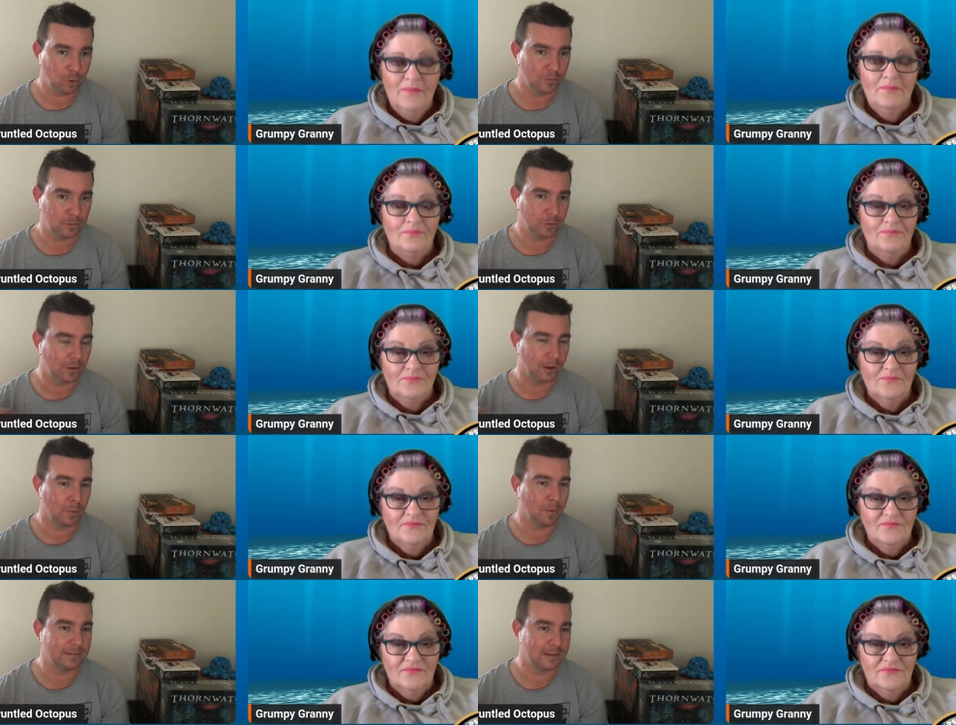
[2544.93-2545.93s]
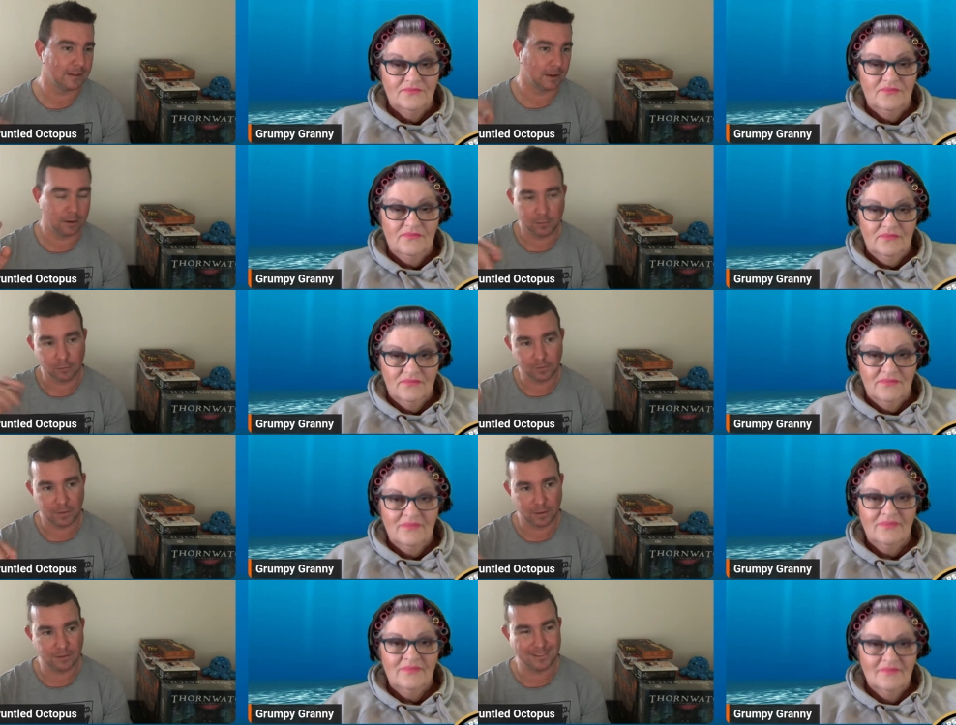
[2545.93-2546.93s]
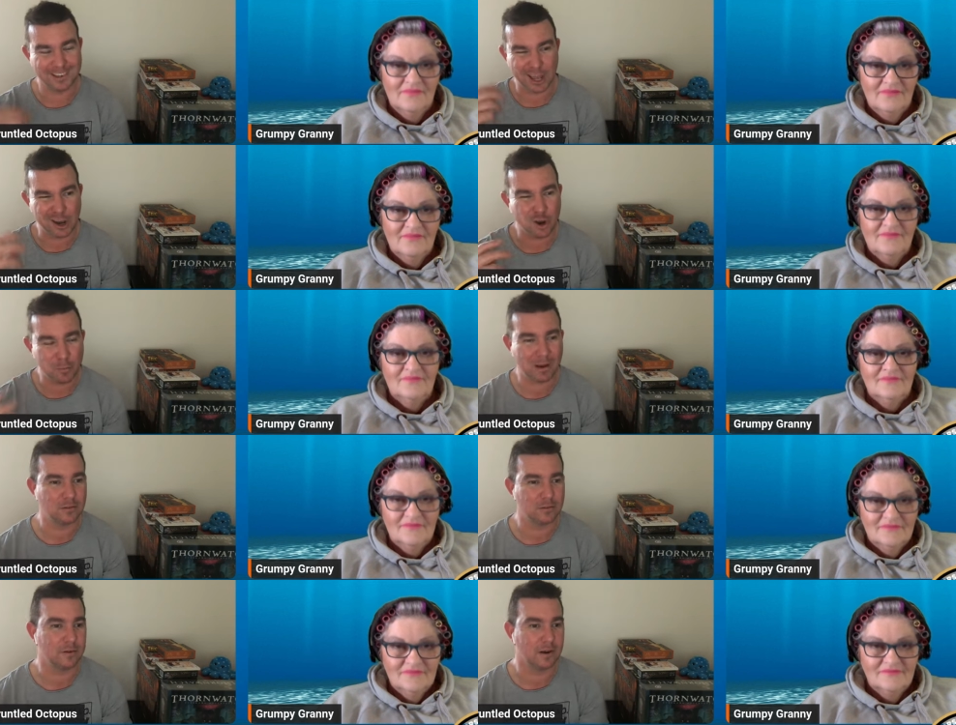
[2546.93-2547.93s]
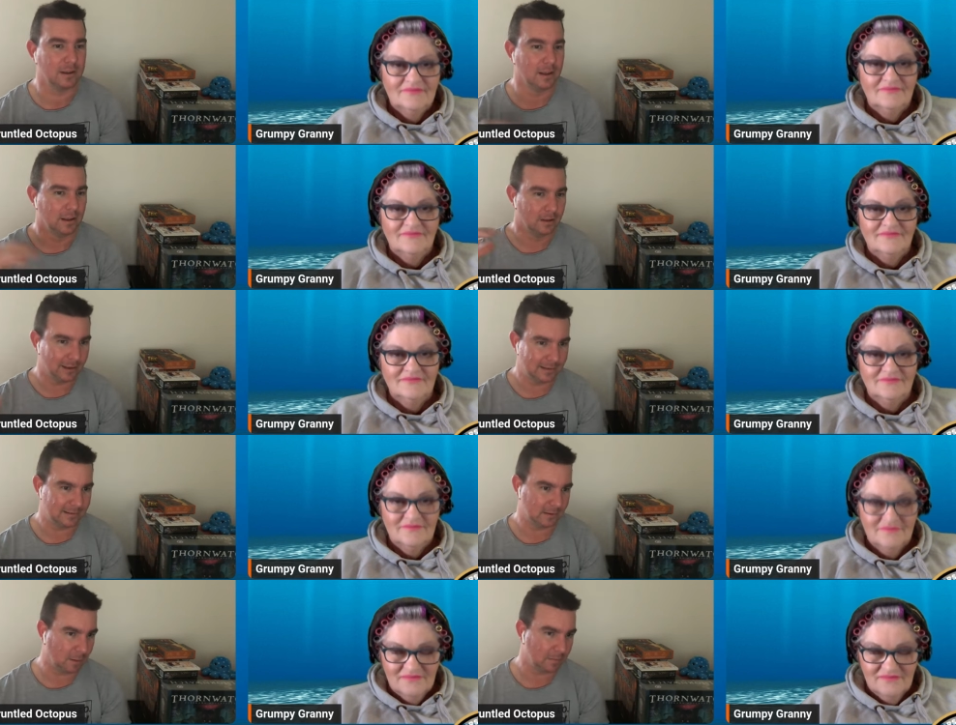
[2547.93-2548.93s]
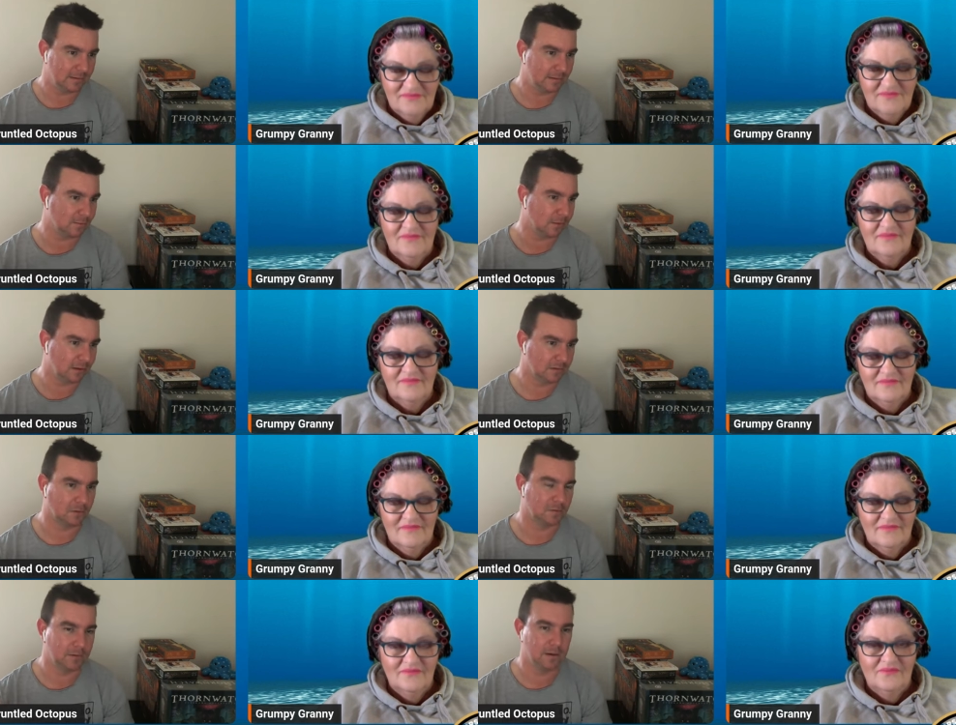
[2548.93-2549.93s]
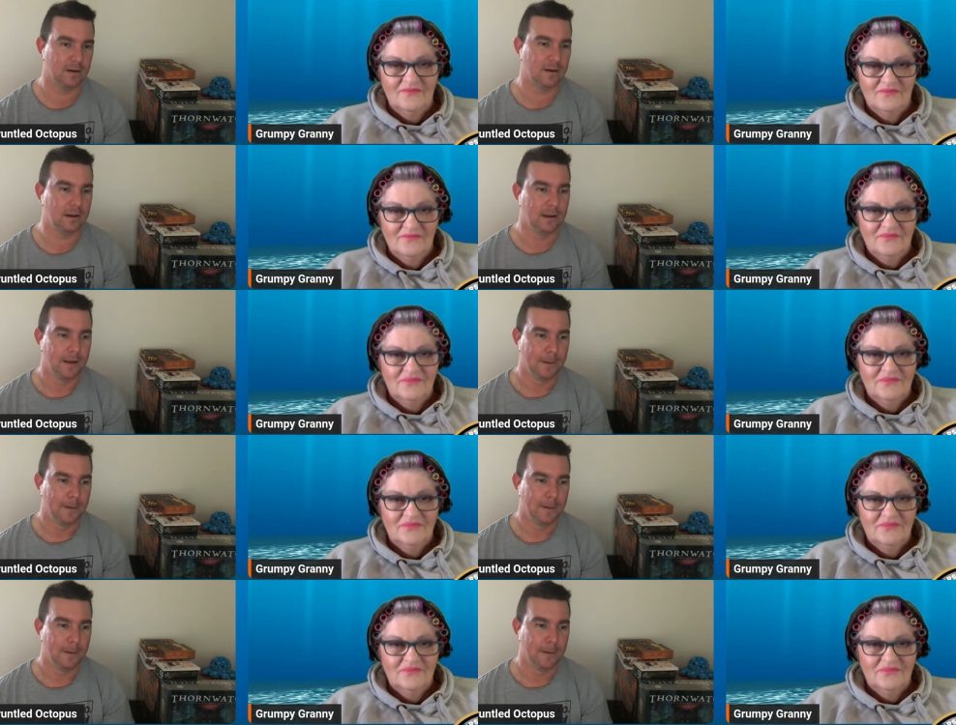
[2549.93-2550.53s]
Speaker 1: yep. do. They go basically go look for the things they know back to front and snipe these different things off. You know, and